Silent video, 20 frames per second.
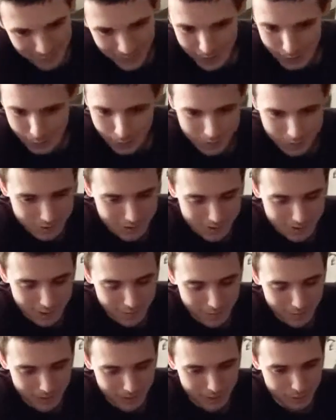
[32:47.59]
the choice
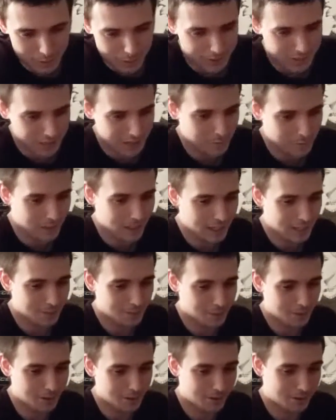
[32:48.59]
that I
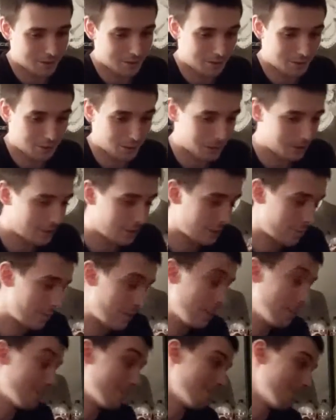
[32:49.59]
made was the choice that I
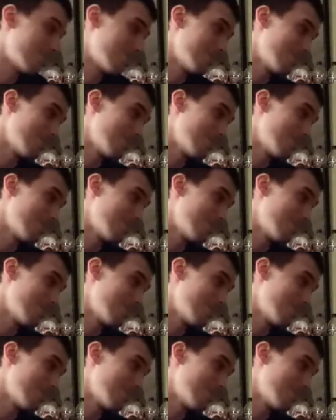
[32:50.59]
made.